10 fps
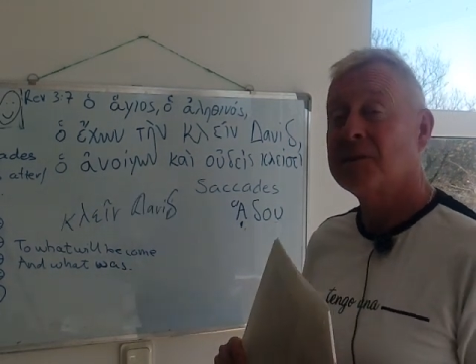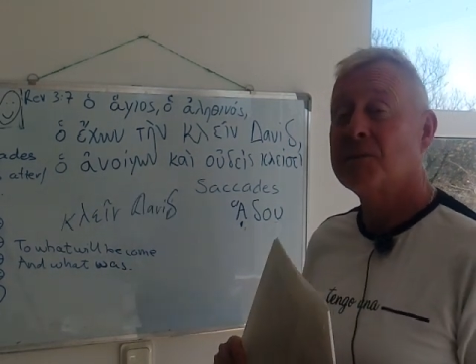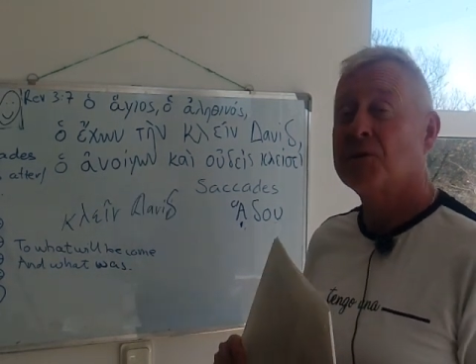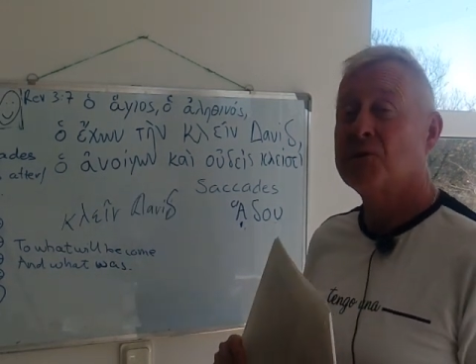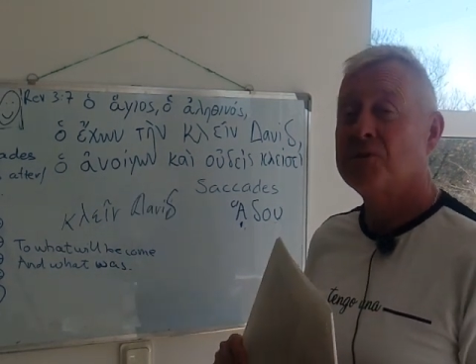when
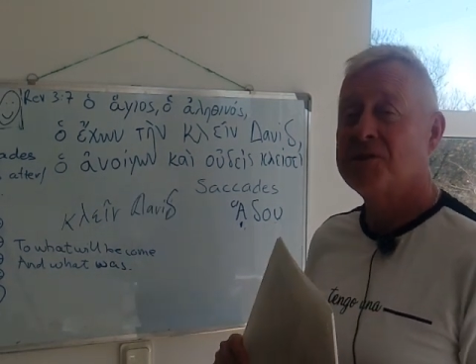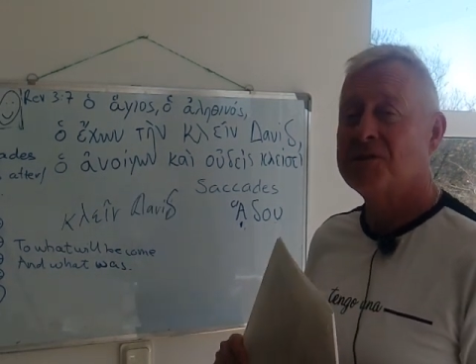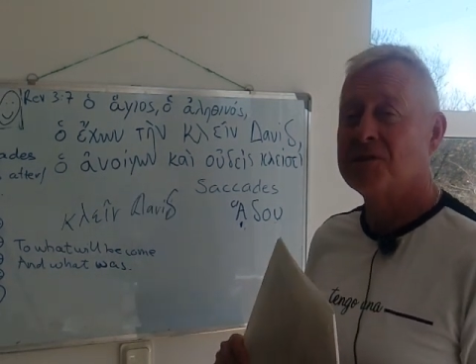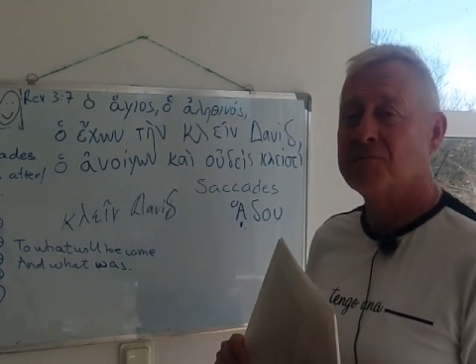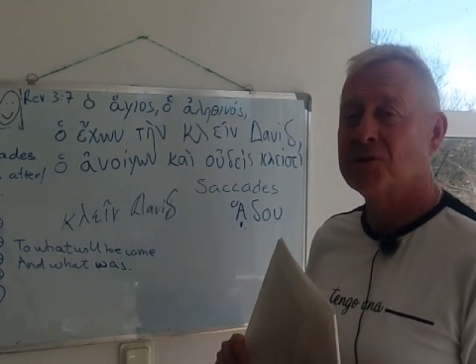they were
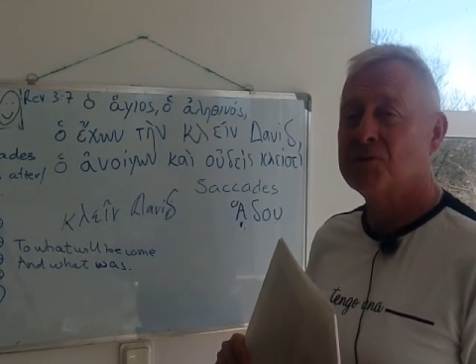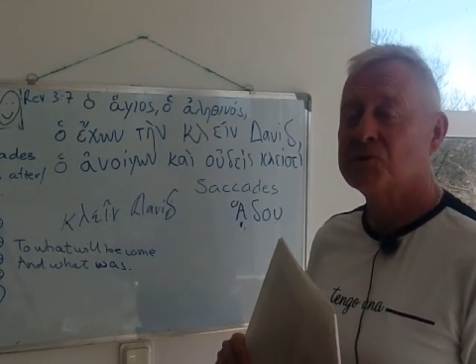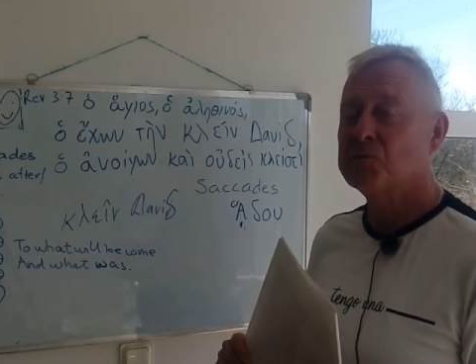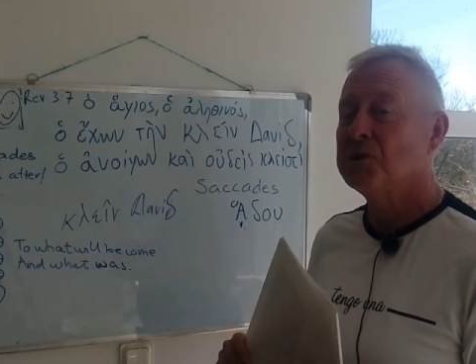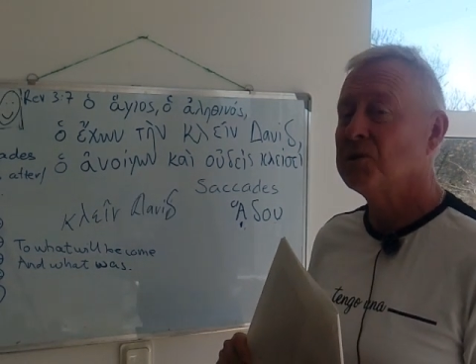written,
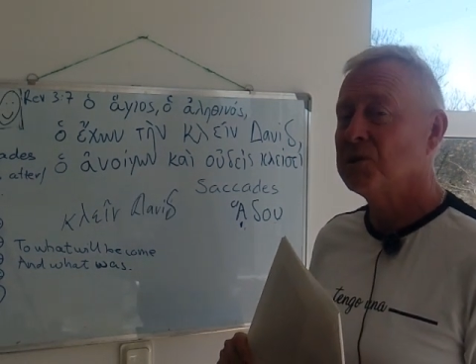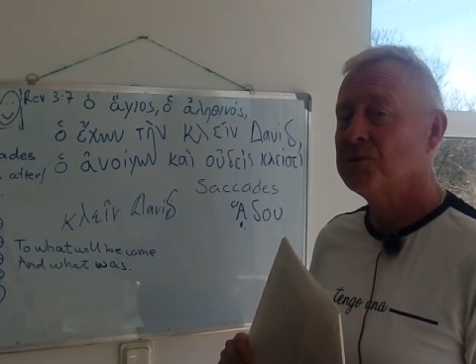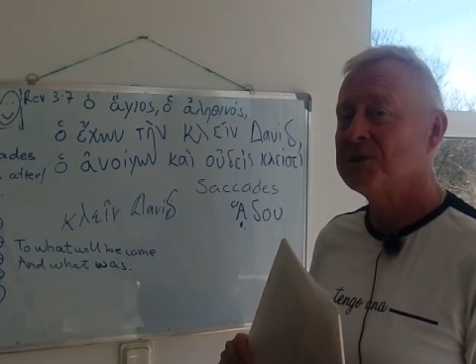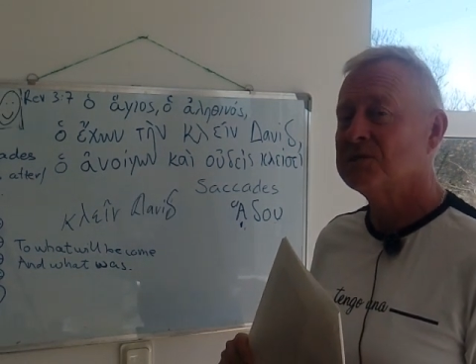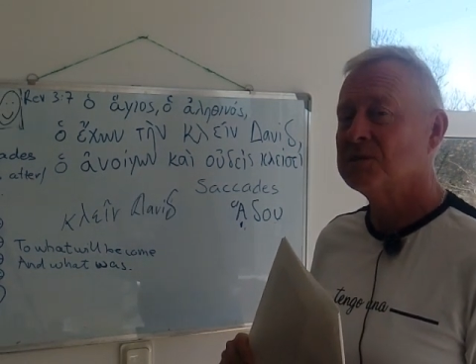because we
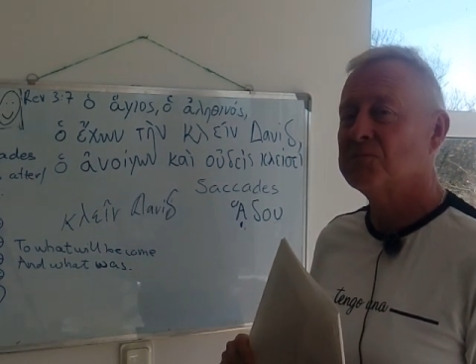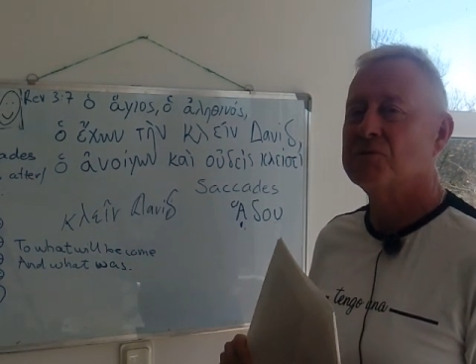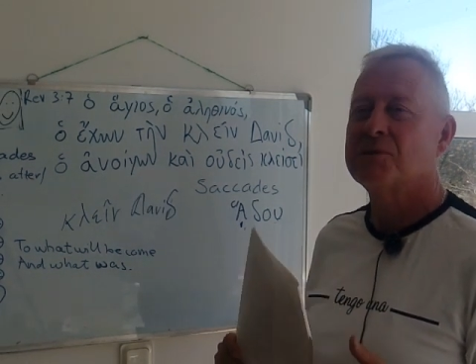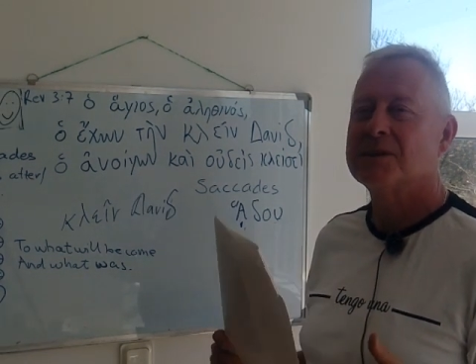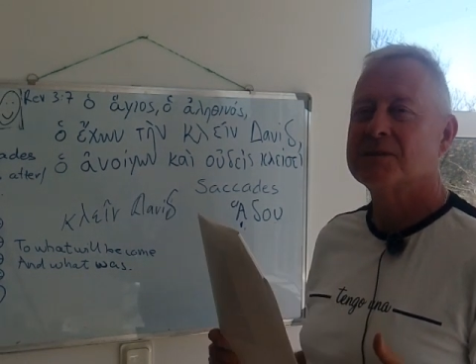know it's a
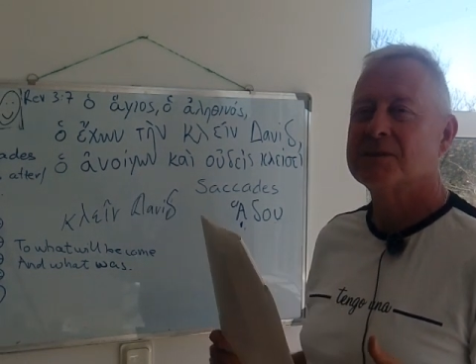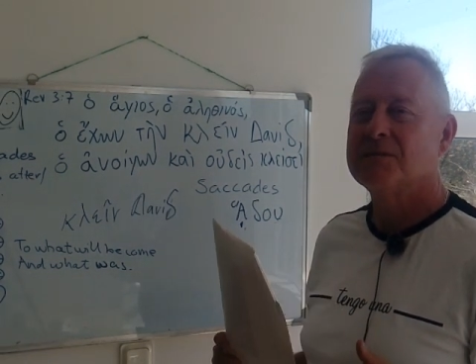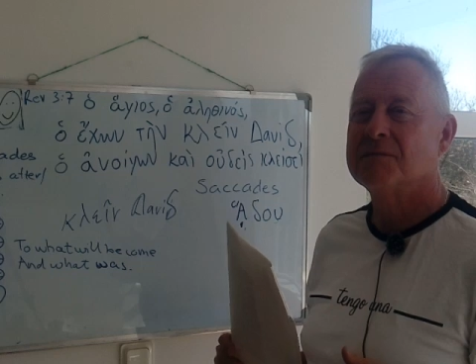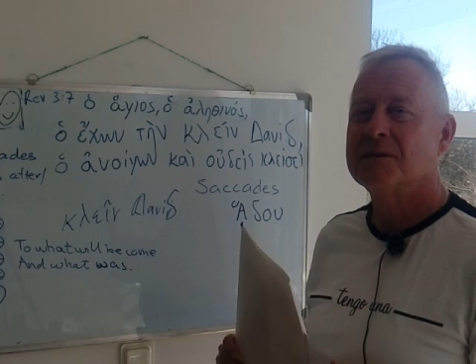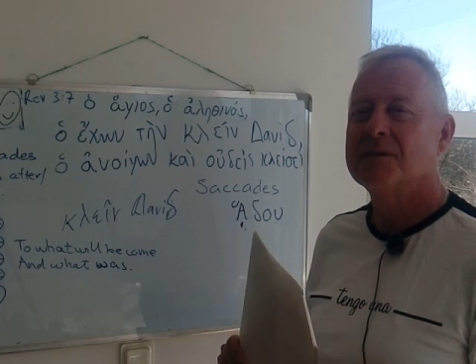
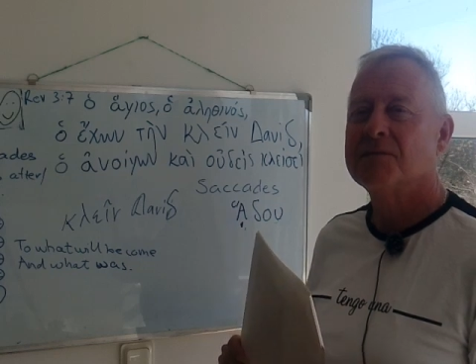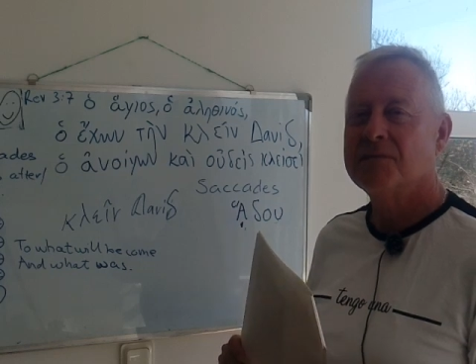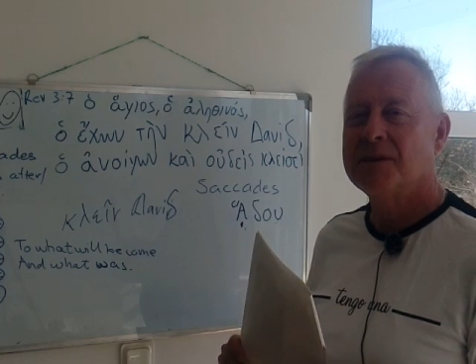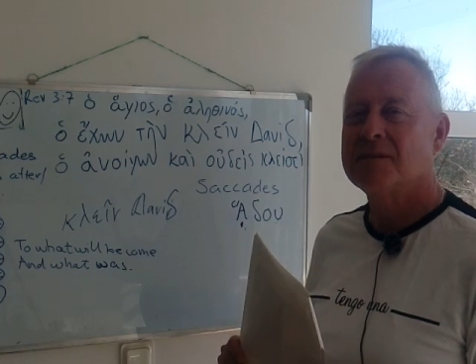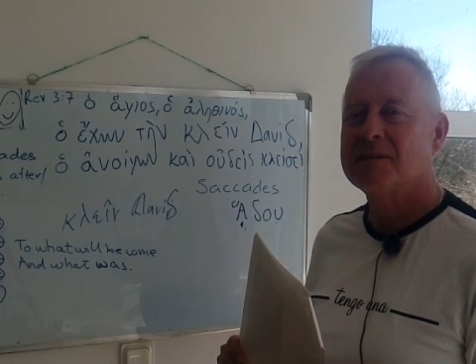progressive
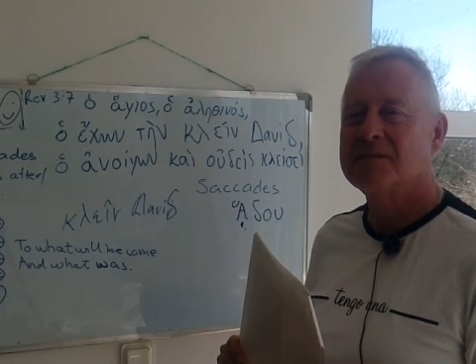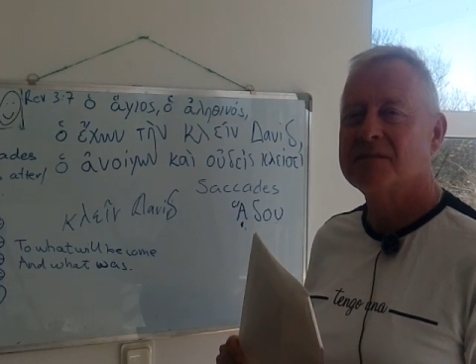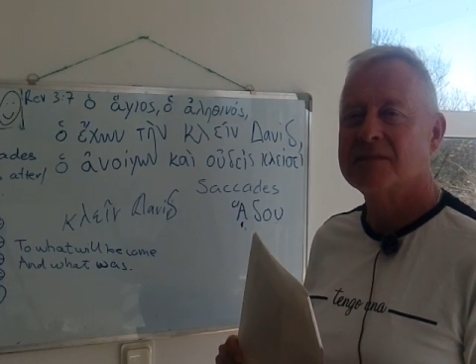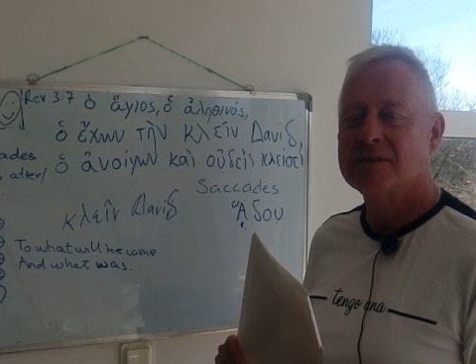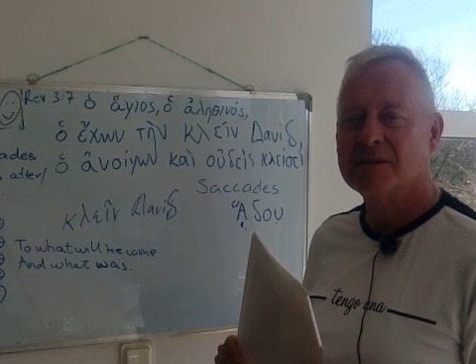thing,
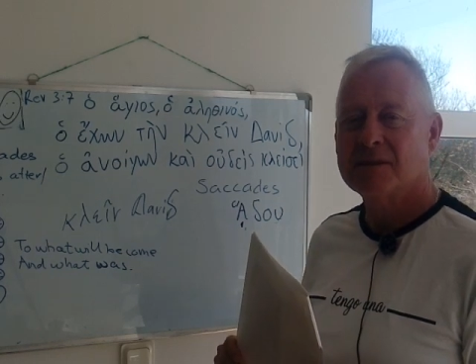this.